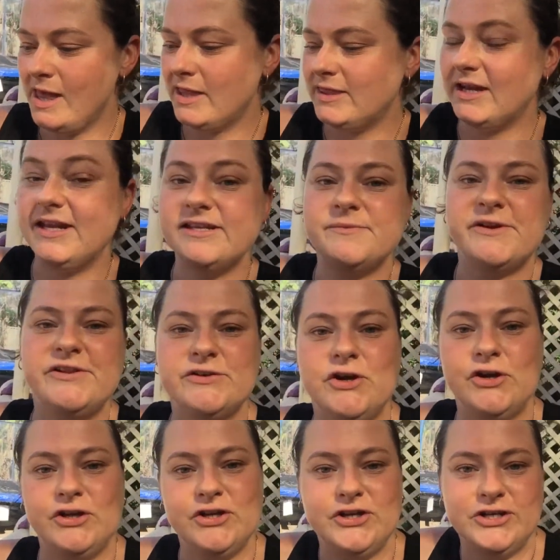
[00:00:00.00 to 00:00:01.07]
Then Isabella
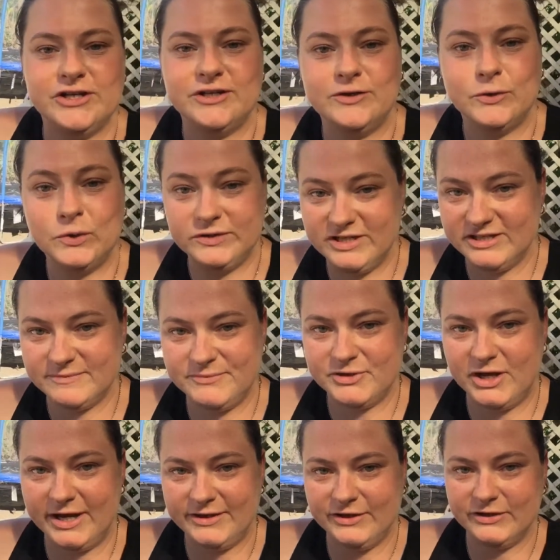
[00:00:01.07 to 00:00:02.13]
got her autism
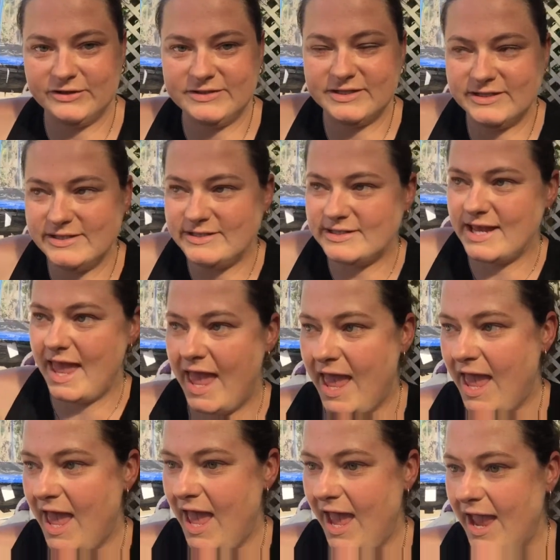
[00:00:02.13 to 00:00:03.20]
diagnosis
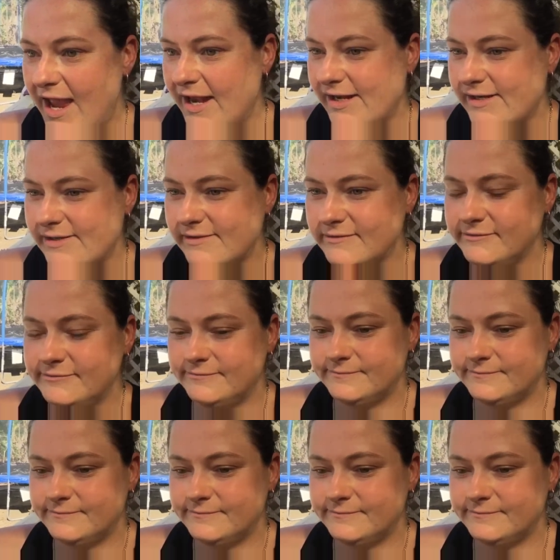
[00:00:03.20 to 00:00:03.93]
and